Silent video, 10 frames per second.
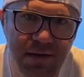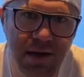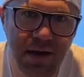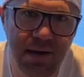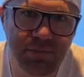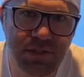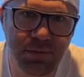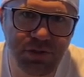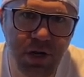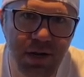Um, so I'm
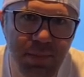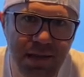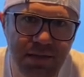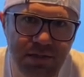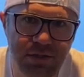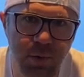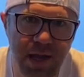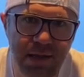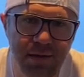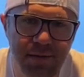gonna try to make this quick.